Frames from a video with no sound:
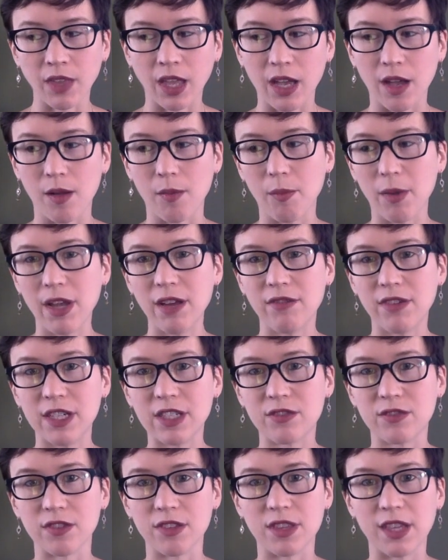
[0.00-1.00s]
My
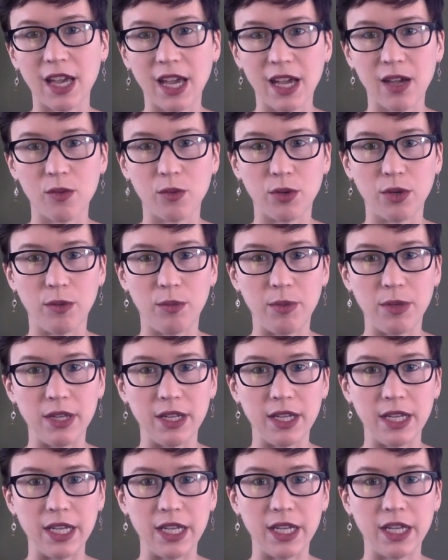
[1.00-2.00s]
advice for that would
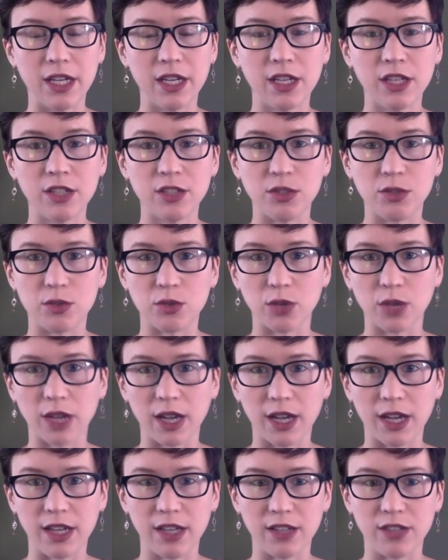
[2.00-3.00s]
be to
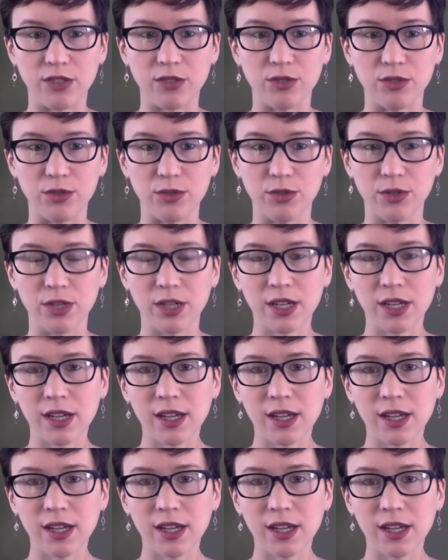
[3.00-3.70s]
try to